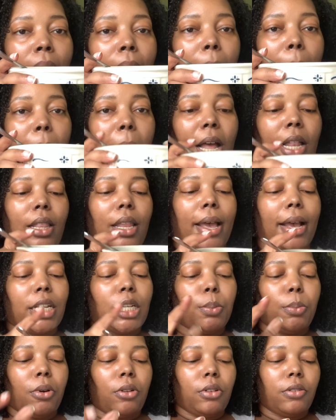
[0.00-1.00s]
my
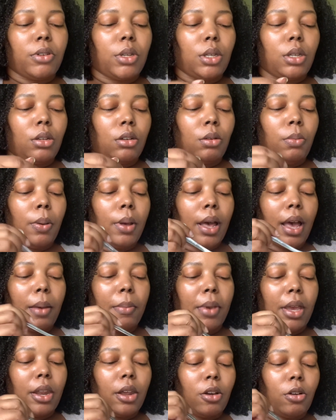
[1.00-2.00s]
last bowl of soup. I
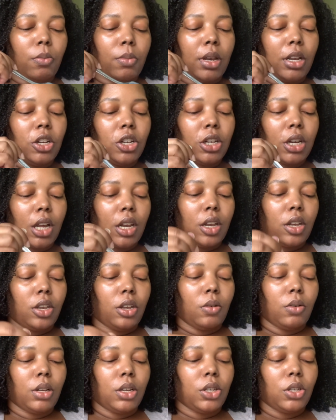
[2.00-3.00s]
made homemade chicken and
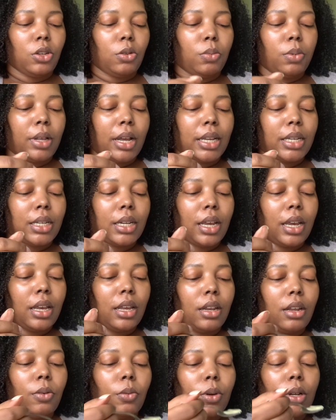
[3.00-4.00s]
gnocchi soup last night,
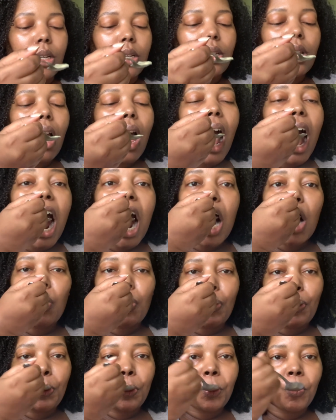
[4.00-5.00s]
and it was
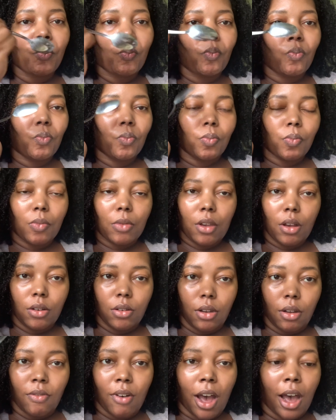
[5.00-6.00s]

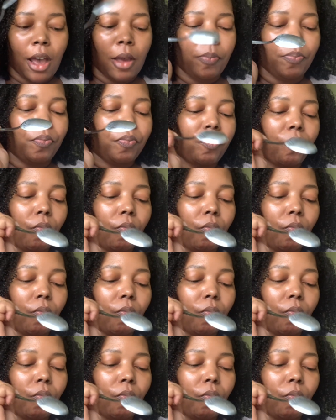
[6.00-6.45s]
divine.